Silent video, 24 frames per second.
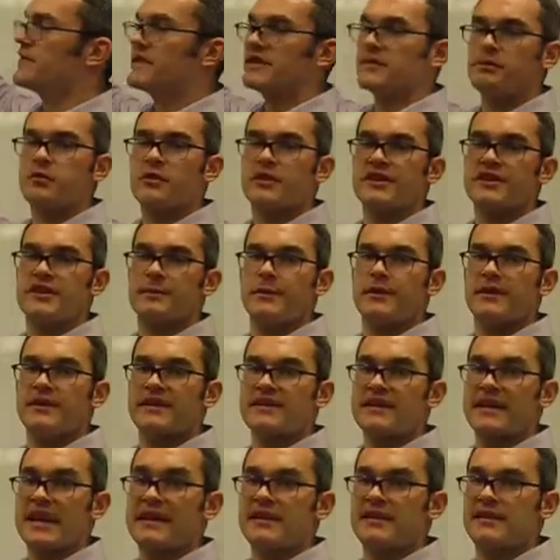this principle
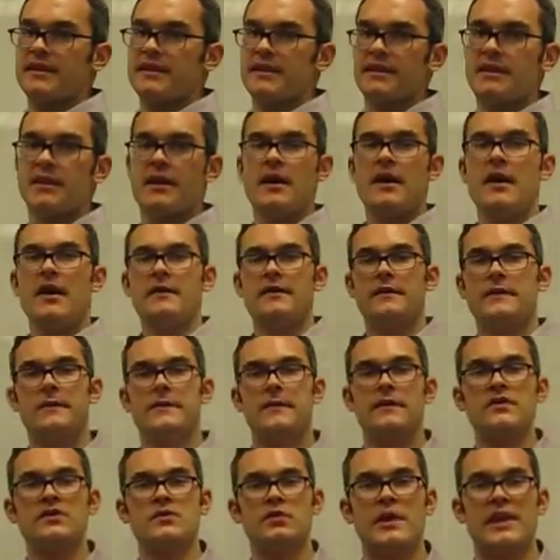is tested. The
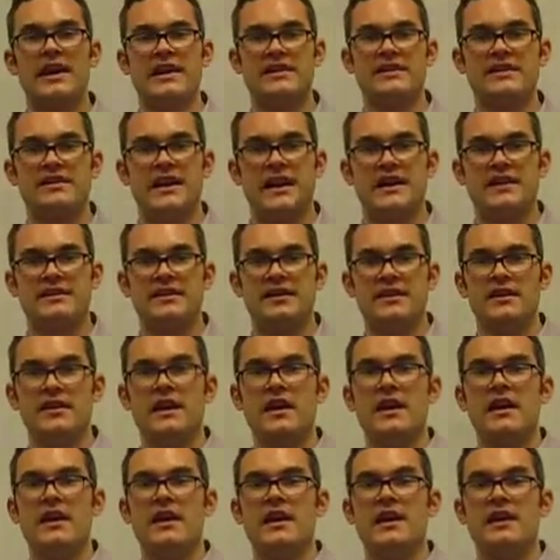first way it's tested
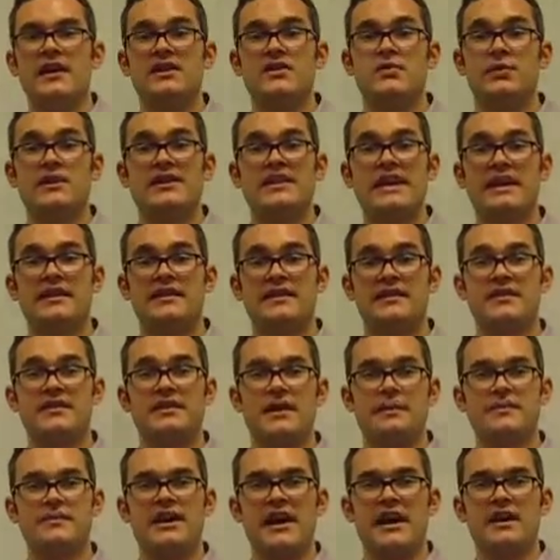is we take the
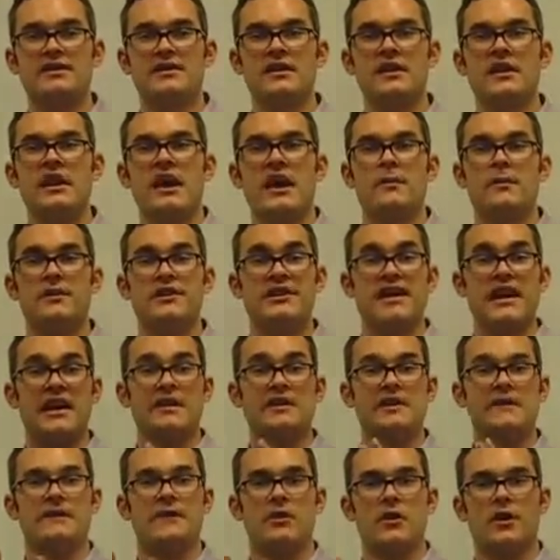subject and we take
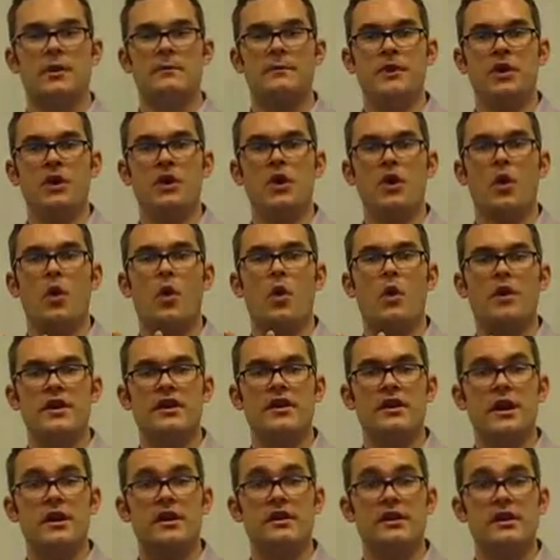the verb,
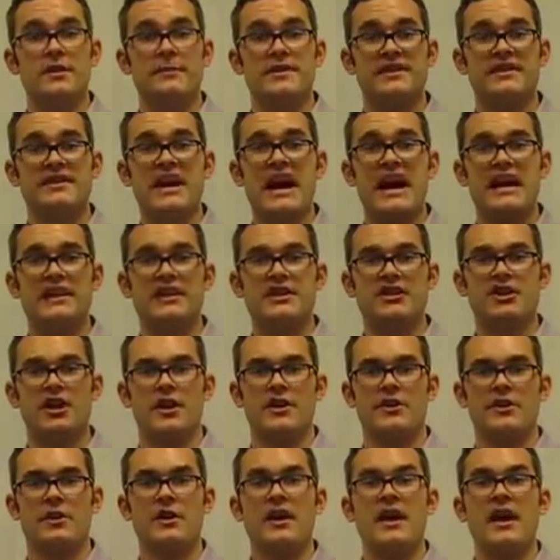ordinarily beside each
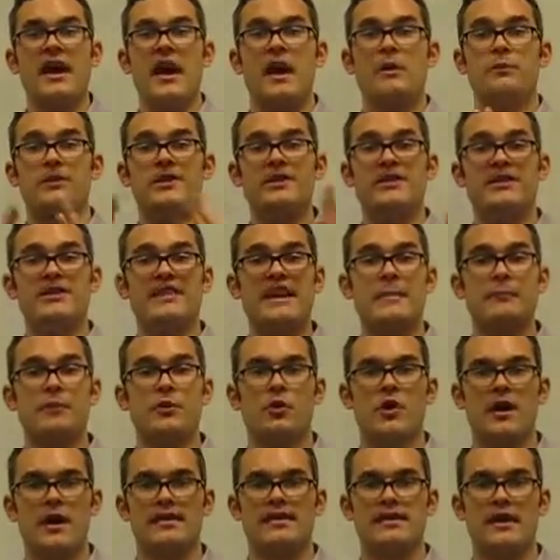other, and we
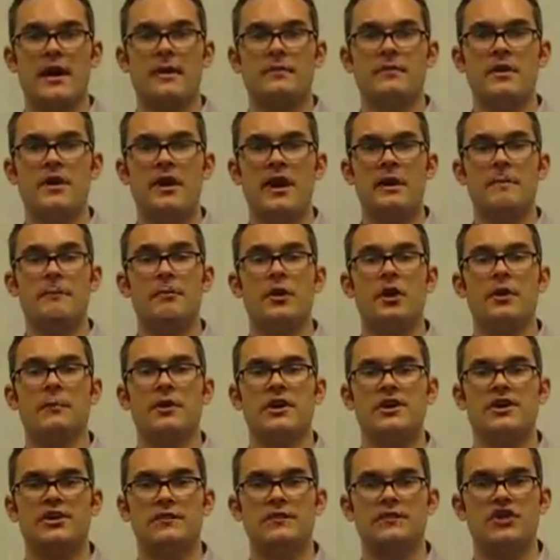separate them and put a
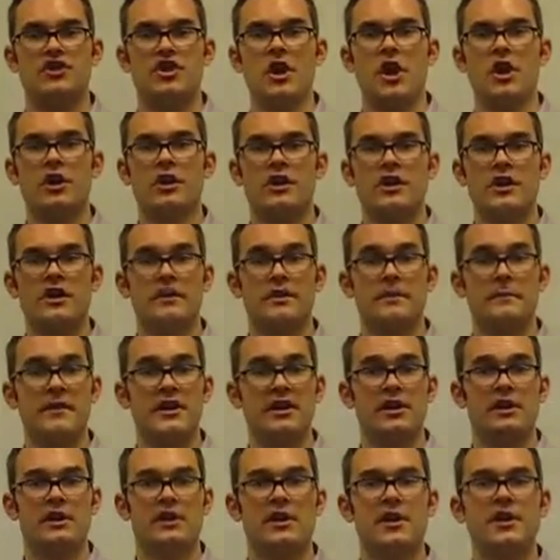bunch of junk in the
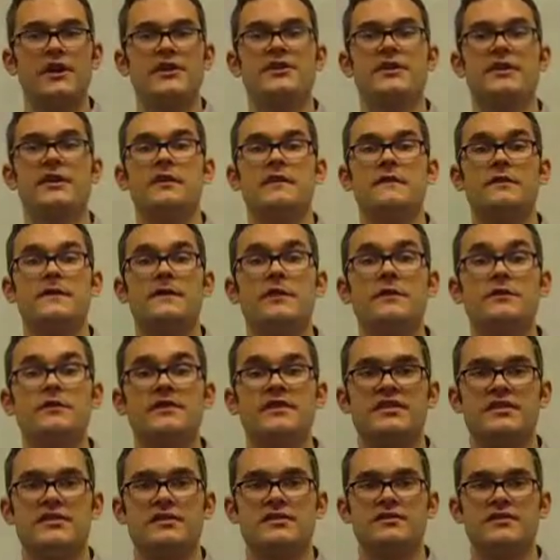middle to confuse
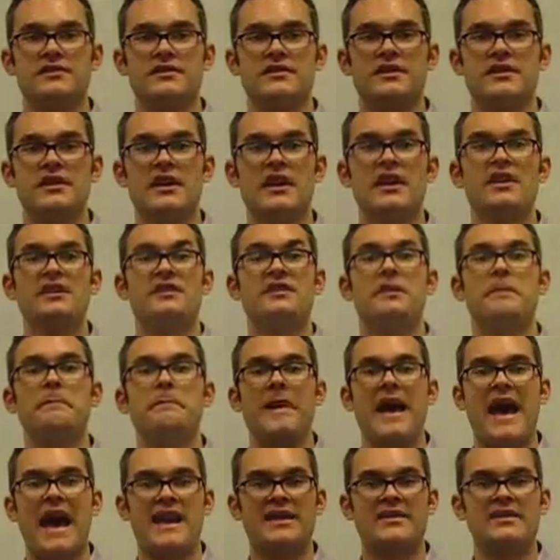students to
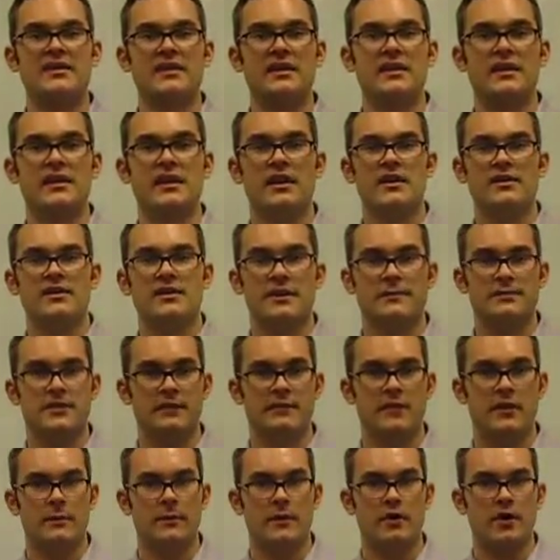mask a
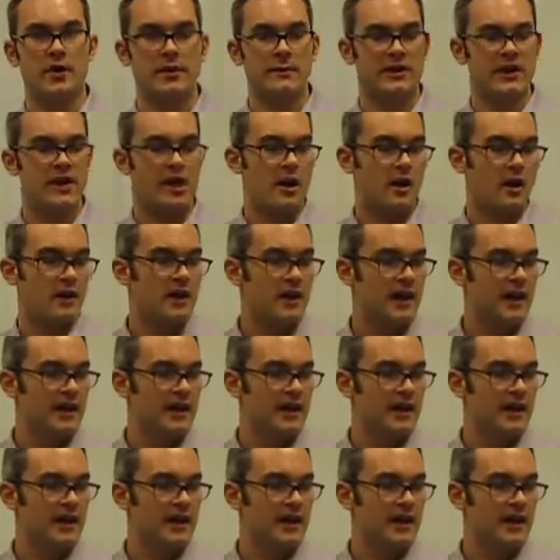subject-verb agreement error.